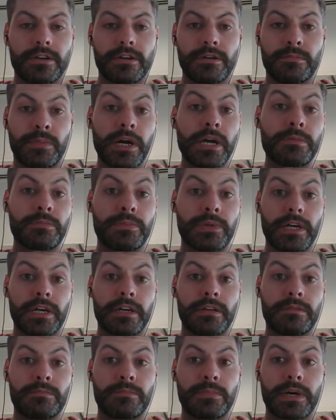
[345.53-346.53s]

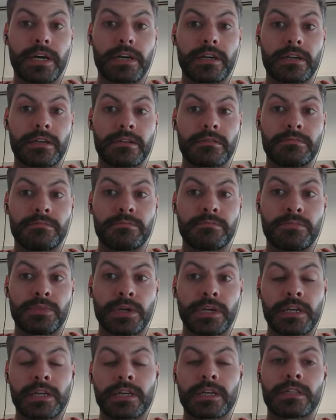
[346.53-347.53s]
pipeline by
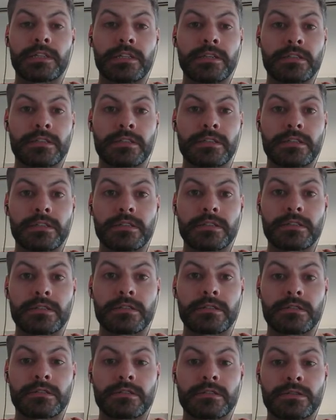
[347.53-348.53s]
bringing in
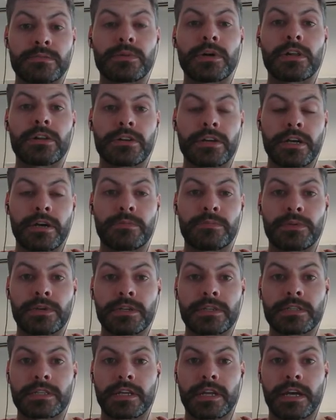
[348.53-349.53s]
these smaller
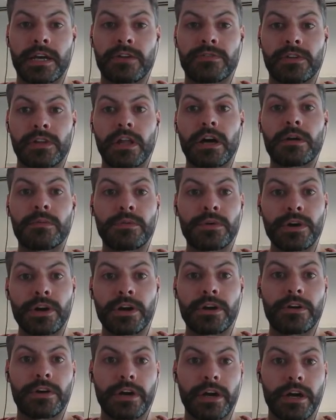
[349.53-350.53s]
companies that have a lot more
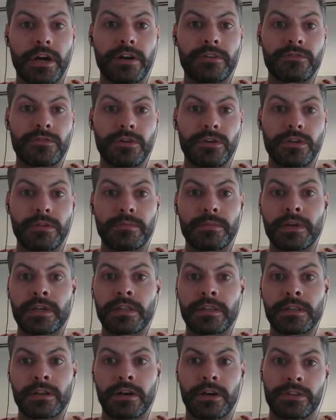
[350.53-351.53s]
going on for them,
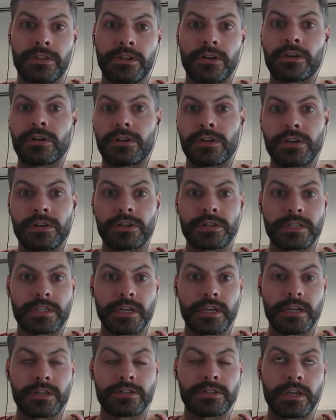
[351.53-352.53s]
and they're at the earlier
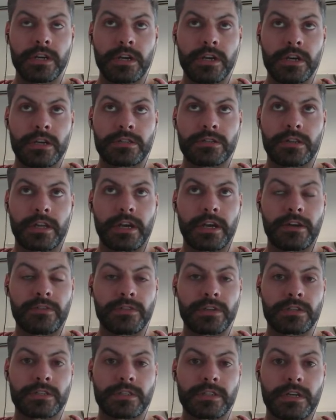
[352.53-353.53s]
stage. So they have
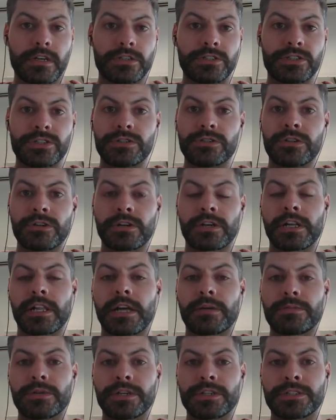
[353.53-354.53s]
this Juno
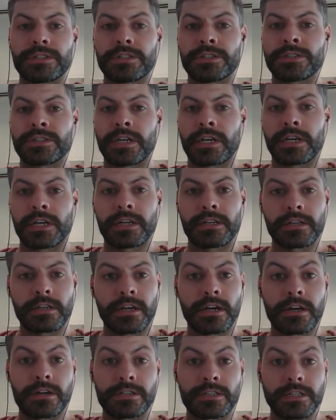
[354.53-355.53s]
collaboration to try and get into
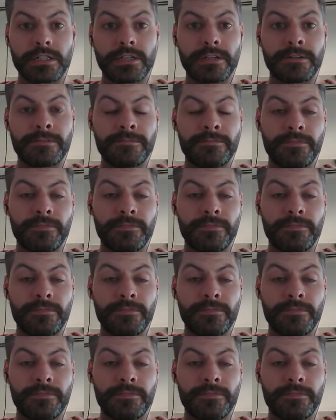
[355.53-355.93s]
CAR T,